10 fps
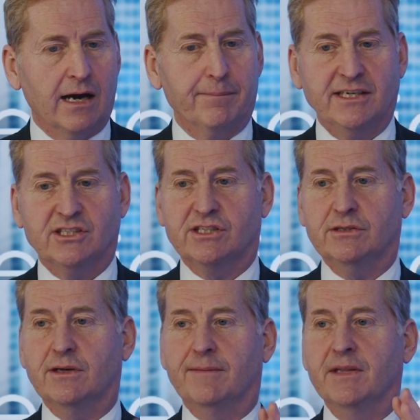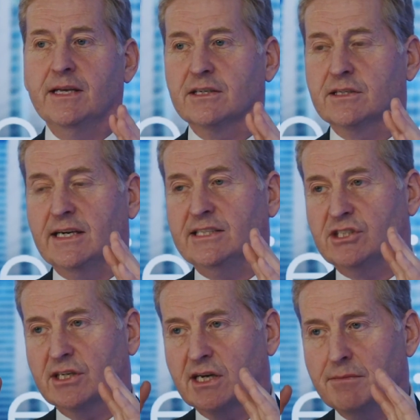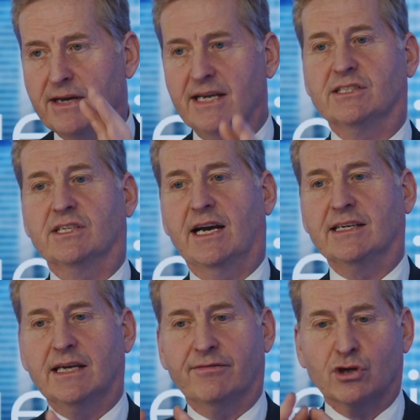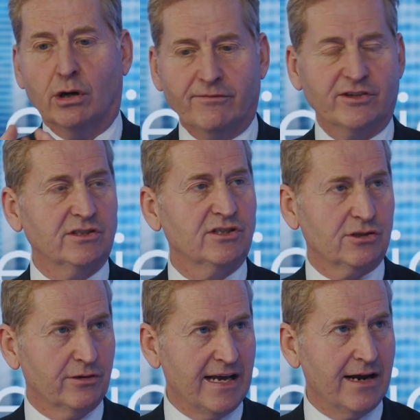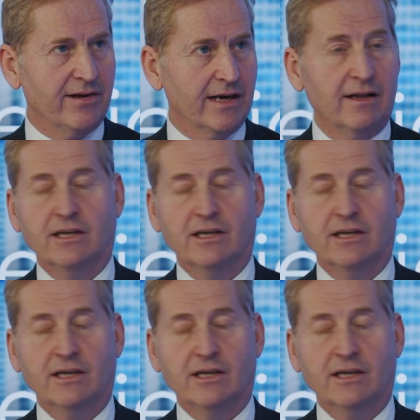up is to commit and give confidence to an area